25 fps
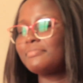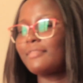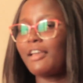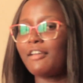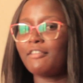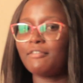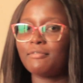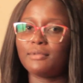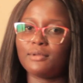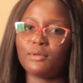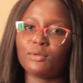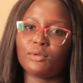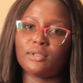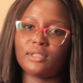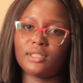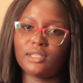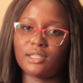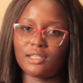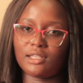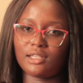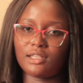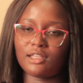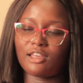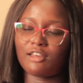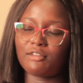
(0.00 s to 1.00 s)
I've been
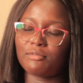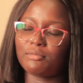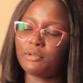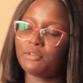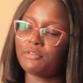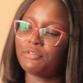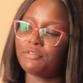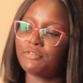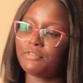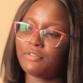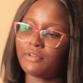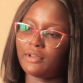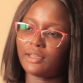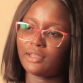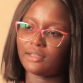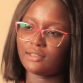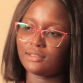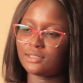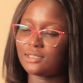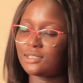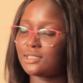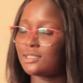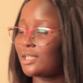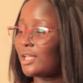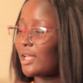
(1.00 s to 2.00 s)
okay. I've been fine.
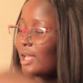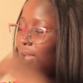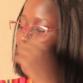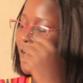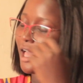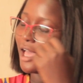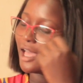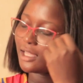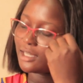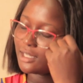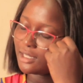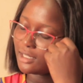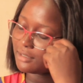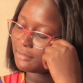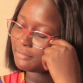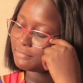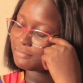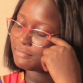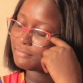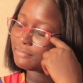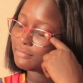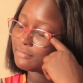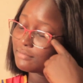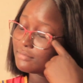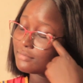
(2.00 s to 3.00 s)
It's that I had a
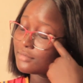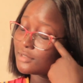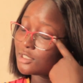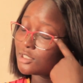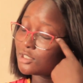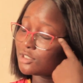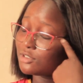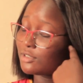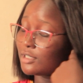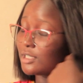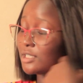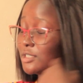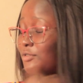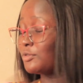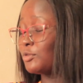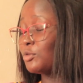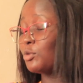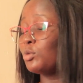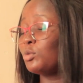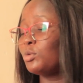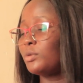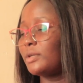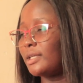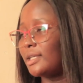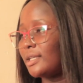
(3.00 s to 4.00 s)
stressful
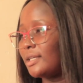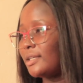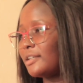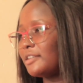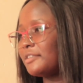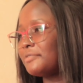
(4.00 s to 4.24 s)
week.